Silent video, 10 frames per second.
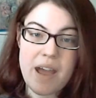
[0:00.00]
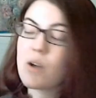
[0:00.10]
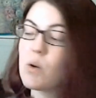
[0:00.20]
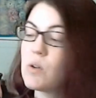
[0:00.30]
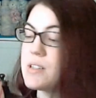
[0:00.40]
It
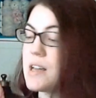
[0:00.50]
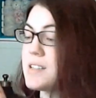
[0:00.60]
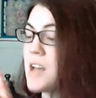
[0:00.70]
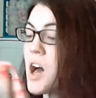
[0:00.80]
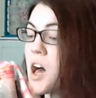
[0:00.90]
holds a
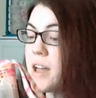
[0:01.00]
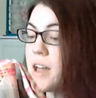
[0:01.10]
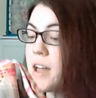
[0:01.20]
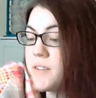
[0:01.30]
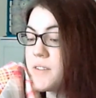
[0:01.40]

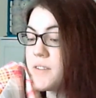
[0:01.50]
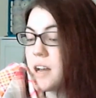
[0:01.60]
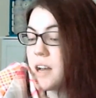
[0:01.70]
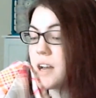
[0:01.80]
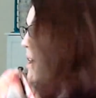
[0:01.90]
ton of
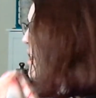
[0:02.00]
stuff.